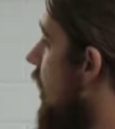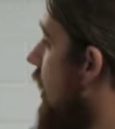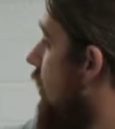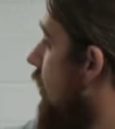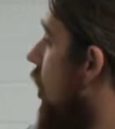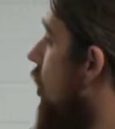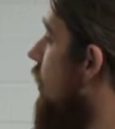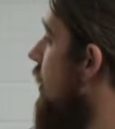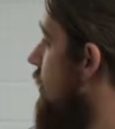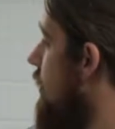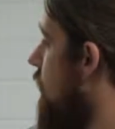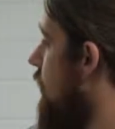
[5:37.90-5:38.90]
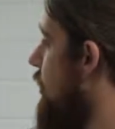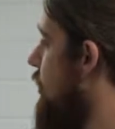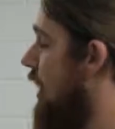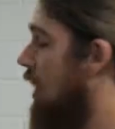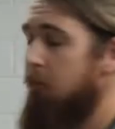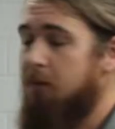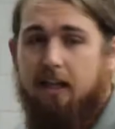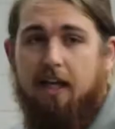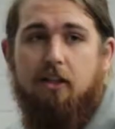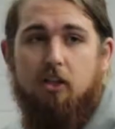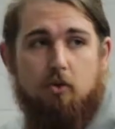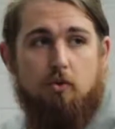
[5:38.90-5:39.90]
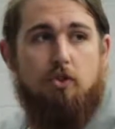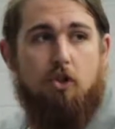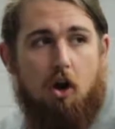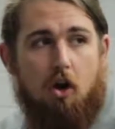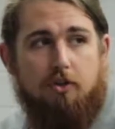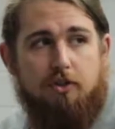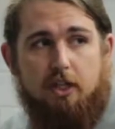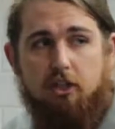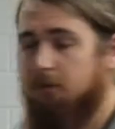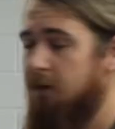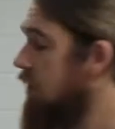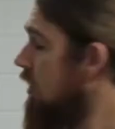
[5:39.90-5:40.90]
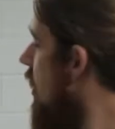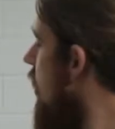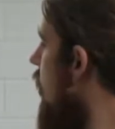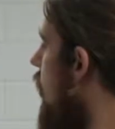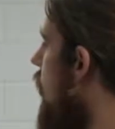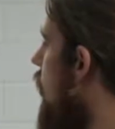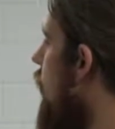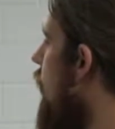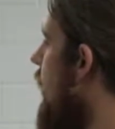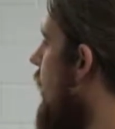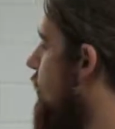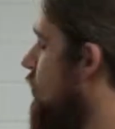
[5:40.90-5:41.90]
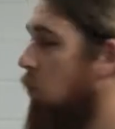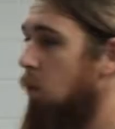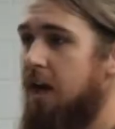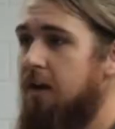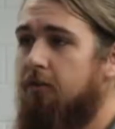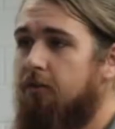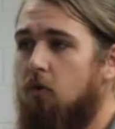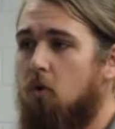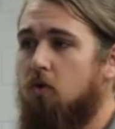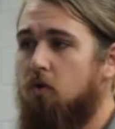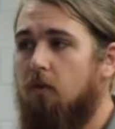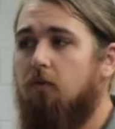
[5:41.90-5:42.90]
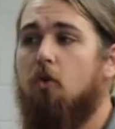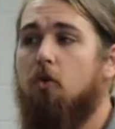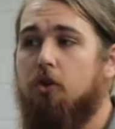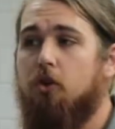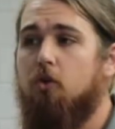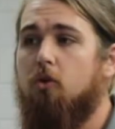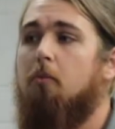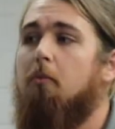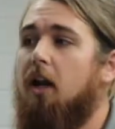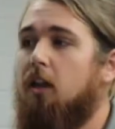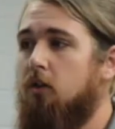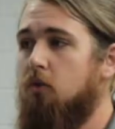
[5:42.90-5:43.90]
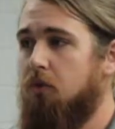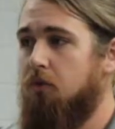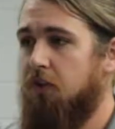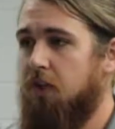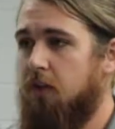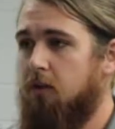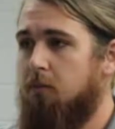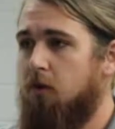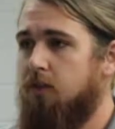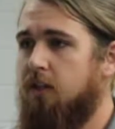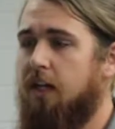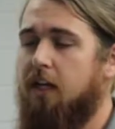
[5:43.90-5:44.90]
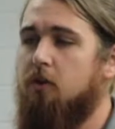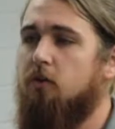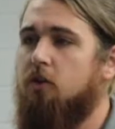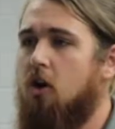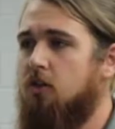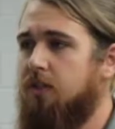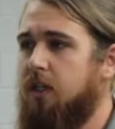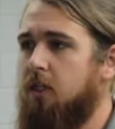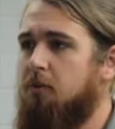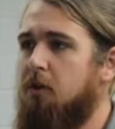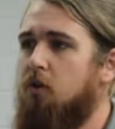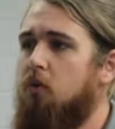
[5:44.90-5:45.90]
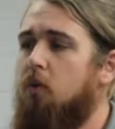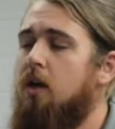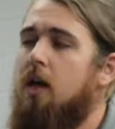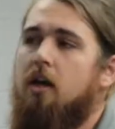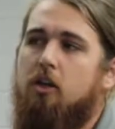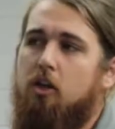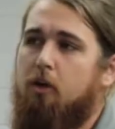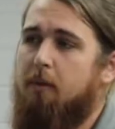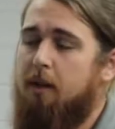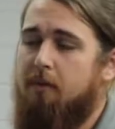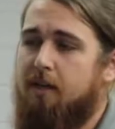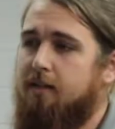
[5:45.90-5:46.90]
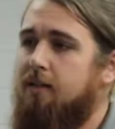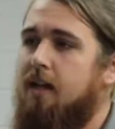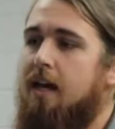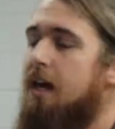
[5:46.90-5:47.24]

and low consideration. That would be like the used car salesman who it's a win for you, but a lose for the other person, like a used car salesman who, you know, maybe is